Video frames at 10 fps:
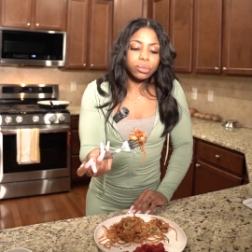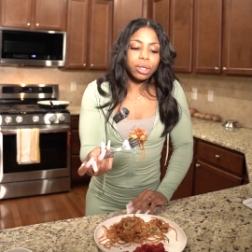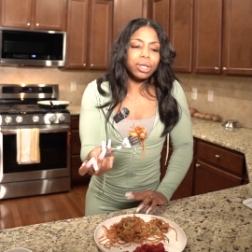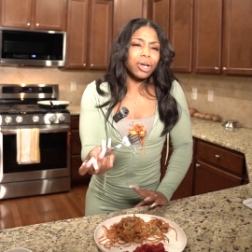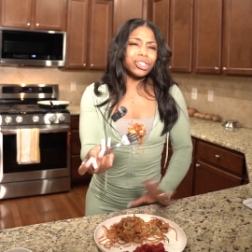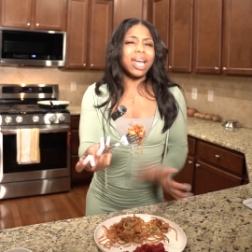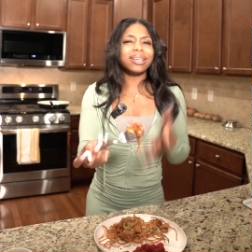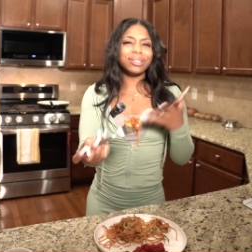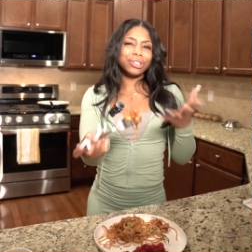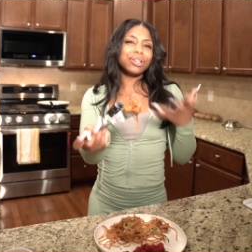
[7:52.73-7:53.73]

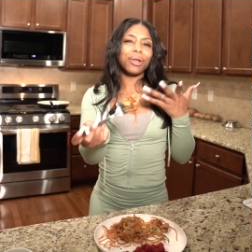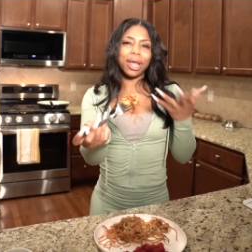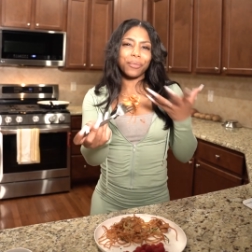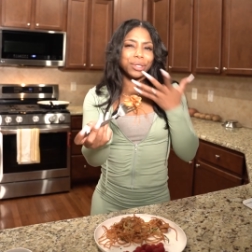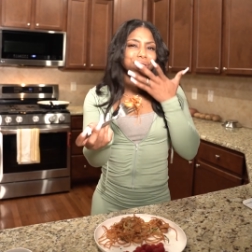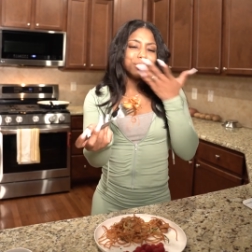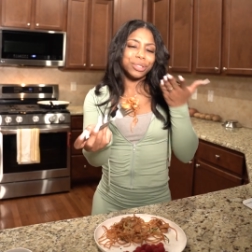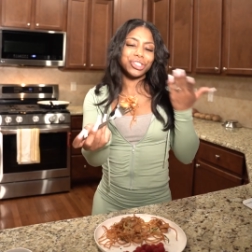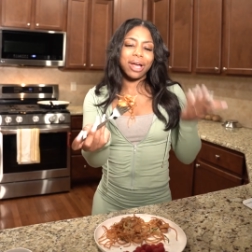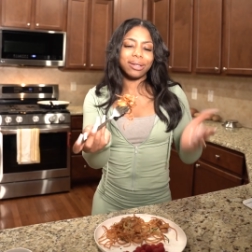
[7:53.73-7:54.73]
Like when you
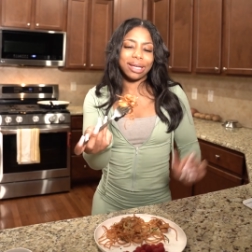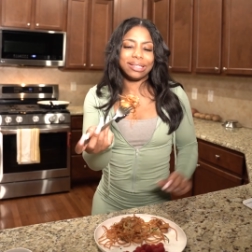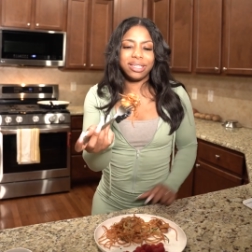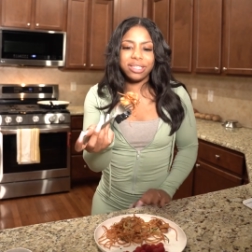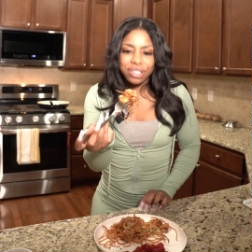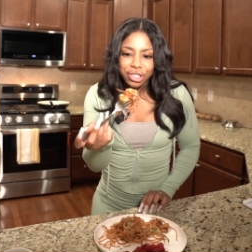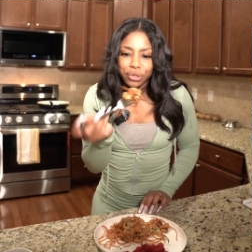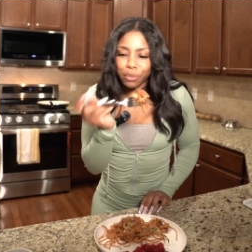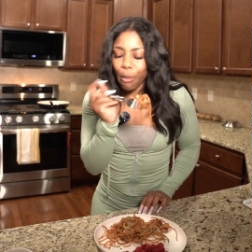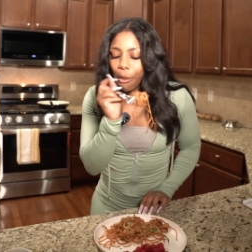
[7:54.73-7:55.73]
would try to like eat
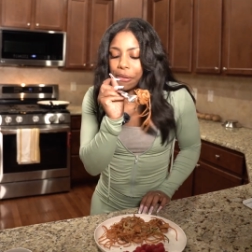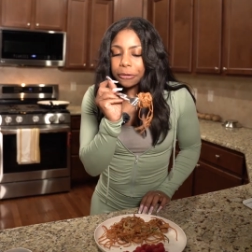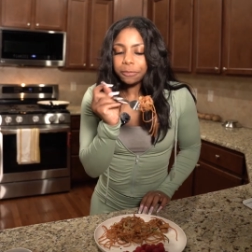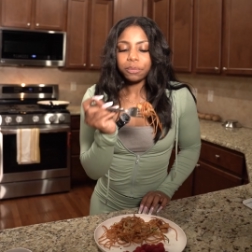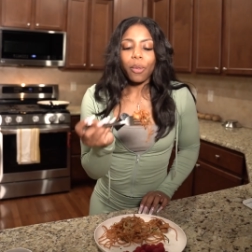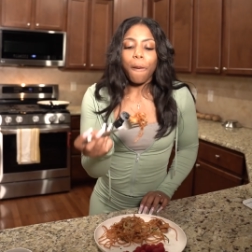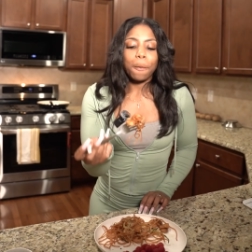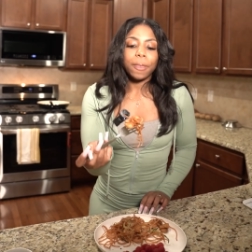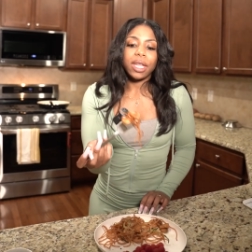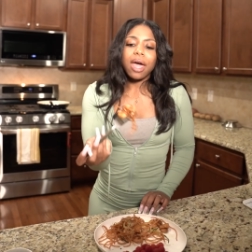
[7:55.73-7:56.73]
cute.
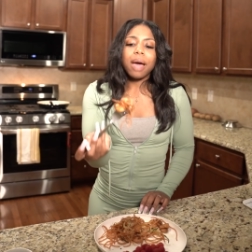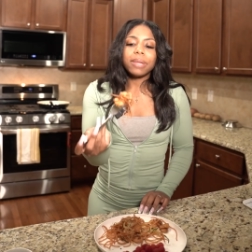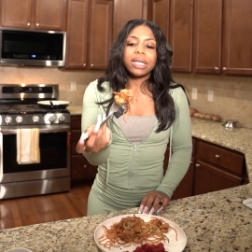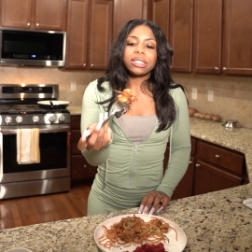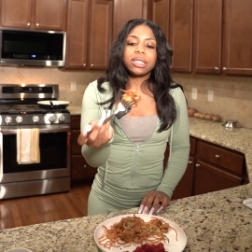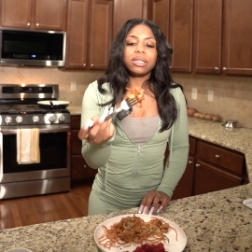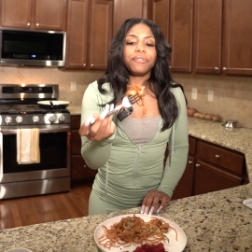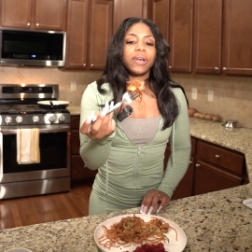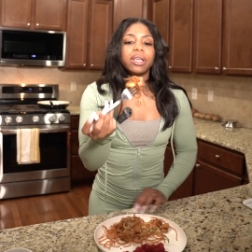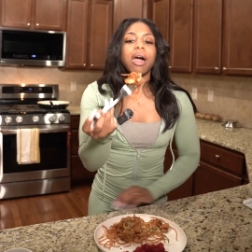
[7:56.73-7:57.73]
And now I'm like sitting
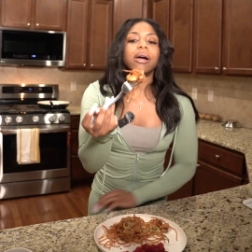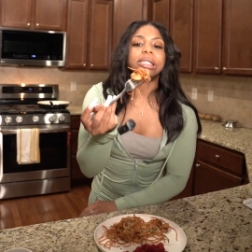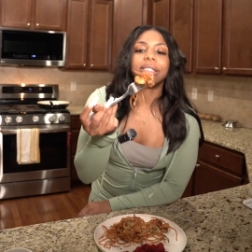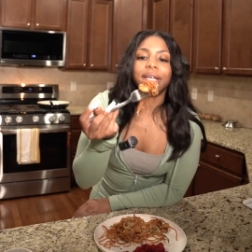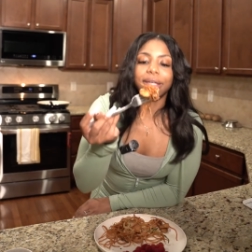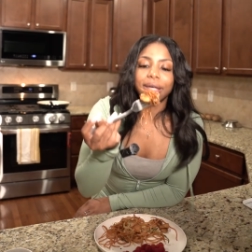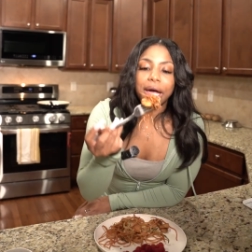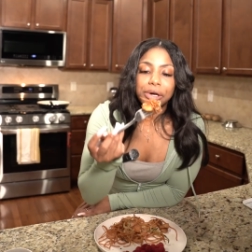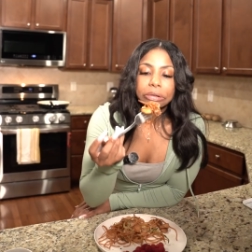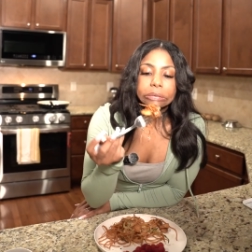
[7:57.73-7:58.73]
in front of y'all eating like a
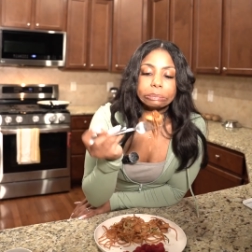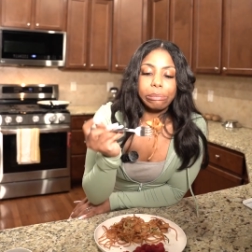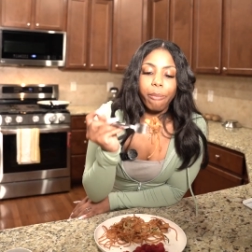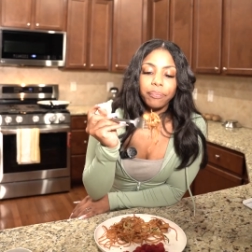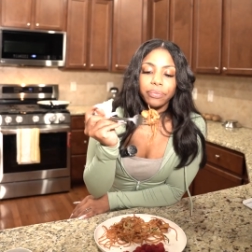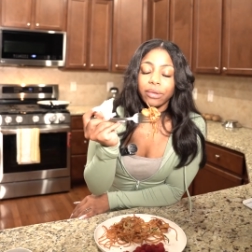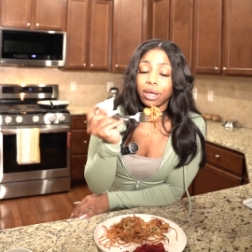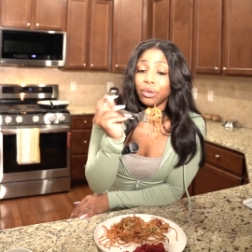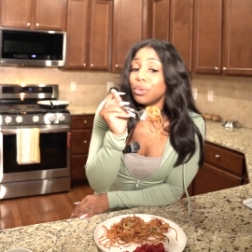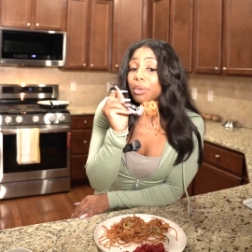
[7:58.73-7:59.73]
cow.
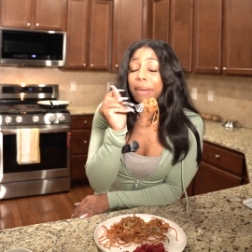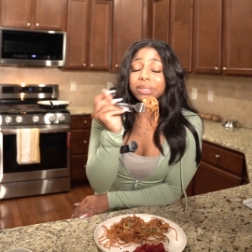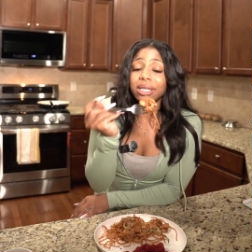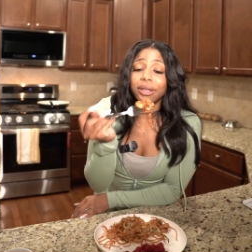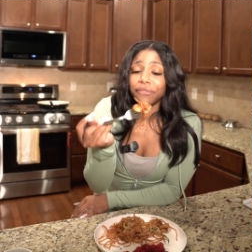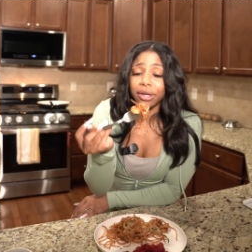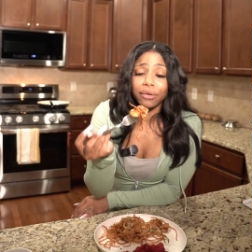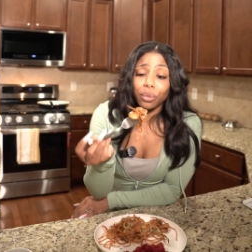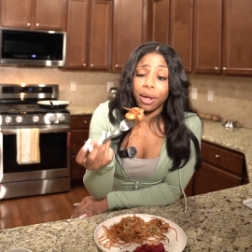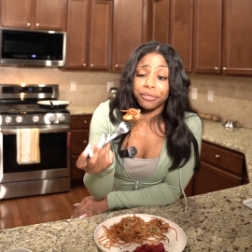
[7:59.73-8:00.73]
Like I'm sitting in front
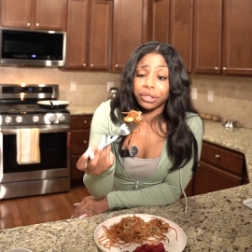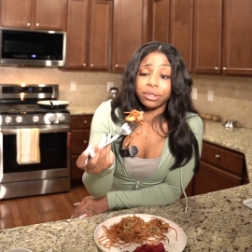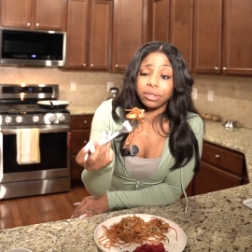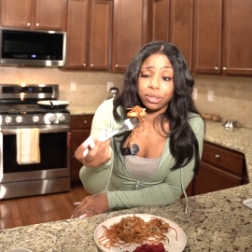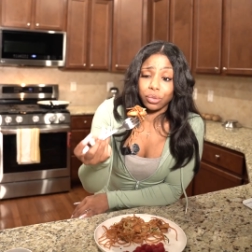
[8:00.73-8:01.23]
of whoever is